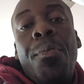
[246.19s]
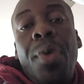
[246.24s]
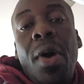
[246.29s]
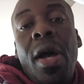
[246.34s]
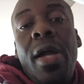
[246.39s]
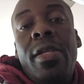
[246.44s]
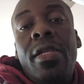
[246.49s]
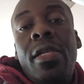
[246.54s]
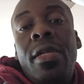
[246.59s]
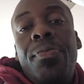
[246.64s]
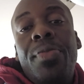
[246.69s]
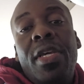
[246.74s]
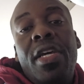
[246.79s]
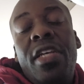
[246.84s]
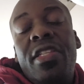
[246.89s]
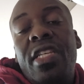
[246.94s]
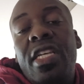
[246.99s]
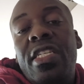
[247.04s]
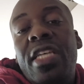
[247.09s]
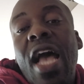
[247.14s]
But
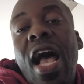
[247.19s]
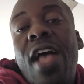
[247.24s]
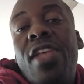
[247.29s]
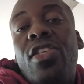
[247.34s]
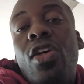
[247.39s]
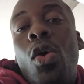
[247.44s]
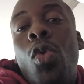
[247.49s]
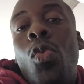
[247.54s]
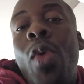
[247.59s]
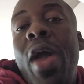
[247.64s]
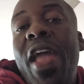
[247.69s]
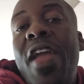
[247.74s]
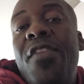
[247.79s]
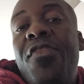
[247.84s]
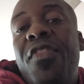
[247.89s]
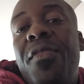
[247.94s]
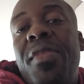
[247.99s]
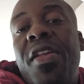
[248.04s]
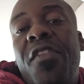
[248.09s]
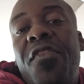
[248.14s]
because these guys are
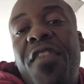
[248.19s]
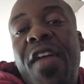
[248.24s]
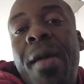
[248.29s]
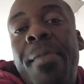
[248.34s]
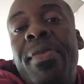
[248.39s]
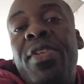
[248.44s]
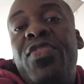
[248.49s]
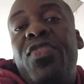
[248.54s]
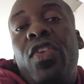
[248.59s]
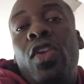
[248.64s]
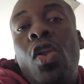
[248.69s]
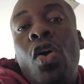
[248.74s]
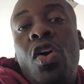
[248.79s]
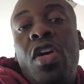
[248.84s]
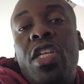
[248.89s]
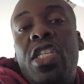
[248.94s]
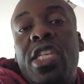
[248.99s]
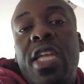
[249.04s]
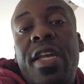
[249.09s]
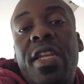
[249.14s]
away from their families for
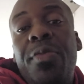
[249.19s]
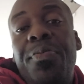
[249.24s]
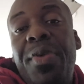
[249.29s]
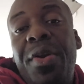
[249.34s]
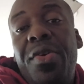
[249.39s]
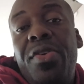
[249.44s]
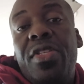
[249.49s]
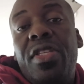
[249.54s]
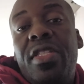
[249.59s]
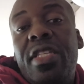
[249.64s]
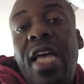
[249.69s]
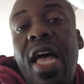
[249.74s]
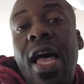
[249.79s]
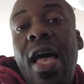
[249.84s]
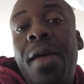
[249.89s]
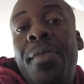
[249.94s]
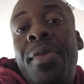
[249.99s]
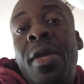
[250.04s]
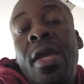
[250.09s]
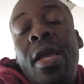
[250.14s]
long extended periods of
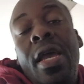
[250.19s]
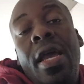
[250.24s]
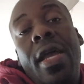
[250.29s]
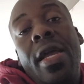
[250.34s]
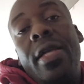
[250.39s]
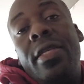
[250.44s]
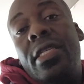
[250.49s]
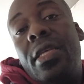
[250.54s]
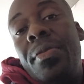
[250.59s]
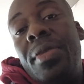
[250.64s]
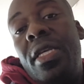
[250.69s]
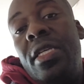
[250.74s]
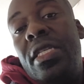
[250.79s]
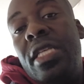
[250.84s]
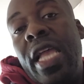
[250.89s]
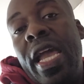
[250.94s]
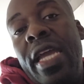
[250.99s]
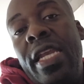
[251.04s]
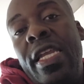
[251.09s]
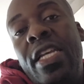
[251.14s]
time, and some of
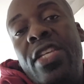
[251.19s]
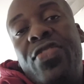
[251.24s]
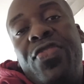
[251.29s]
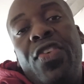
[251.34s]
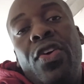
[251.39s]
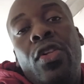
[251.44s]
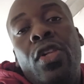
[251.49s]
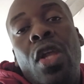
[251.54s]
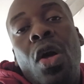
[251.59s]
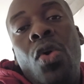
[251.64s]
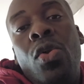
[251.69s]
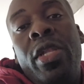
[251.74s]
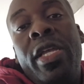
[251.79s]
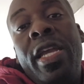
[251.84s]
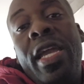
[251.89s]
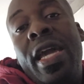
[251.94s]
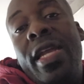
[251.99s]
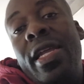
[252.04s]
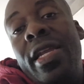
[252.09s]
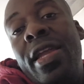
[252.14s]
these ladies feel
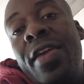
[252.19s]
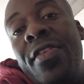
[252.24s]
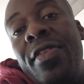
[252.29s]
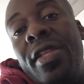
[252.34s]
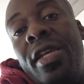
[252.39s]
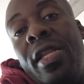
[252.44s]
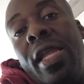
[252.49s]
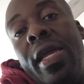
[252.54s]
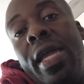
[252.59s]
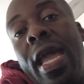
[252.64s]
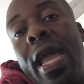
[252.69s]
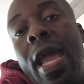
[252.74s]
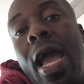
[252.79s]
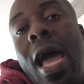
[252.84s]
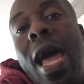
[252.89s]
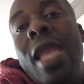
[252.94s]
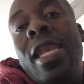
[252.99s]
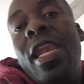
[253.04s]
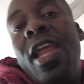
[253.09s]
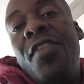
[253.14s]
lonely, and then they're like,
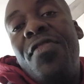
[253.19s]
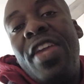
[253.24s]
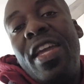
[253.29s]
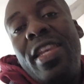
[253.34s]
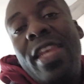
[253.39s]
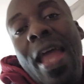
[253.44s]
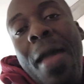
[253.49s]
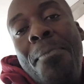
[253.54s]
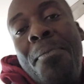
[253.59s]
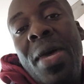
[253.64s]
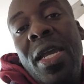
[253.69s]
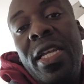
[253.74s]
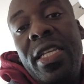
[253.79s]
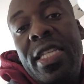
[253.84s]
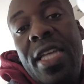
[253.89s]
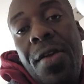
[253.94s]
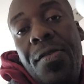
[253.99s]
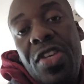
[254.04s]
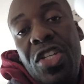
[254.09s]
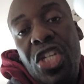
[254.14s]
hey, I love getting that
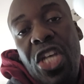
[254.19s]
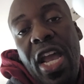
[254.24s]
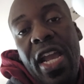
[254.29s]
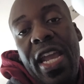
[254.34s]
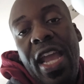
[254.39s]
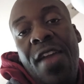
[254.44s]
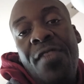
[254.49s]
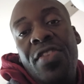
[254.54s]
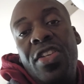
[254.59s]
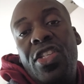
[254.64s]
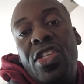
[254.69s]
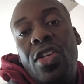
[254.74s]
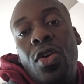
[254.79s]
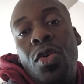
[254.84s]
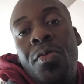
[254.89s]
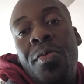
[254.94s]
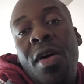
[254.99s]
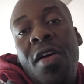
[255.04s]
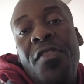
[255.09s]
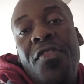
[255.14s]
military check every
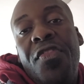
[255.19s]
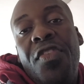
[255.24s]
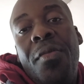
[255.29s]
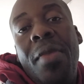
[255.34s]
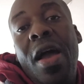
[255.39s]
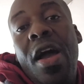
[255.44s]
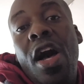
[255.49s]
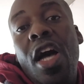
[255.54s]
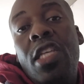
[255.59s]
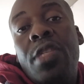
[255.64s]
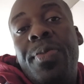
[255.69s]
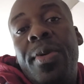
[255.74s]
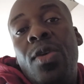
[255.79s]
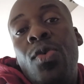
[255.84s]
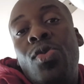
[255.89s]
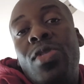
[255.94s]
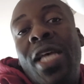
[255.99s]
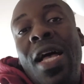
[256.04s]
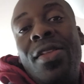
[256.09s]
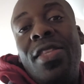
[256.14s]
single month from my
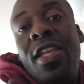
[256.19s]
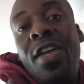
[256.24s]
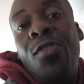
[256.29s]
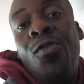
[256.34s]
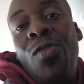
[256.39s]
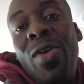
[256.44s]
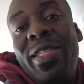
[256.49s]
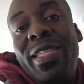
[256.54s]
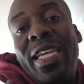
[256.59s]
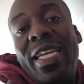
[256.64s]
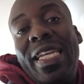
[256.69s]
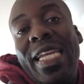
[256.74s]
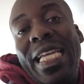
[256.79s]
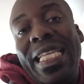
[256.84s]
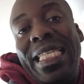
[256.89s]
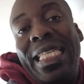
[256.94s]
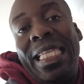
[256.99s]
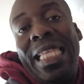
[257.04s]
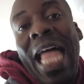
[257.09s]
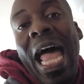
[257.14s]
husband who's out there risking
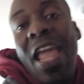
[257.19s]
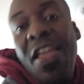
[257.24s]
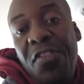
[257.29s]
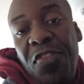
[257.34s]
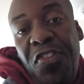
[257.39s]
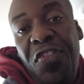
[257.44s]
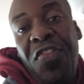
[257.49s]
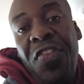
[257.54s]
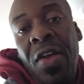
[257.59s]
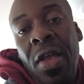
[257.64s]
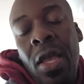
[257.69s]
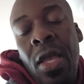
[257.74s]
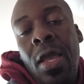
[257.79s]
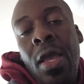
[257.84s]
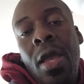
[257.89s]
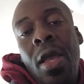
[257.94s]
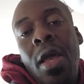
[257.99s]
his life,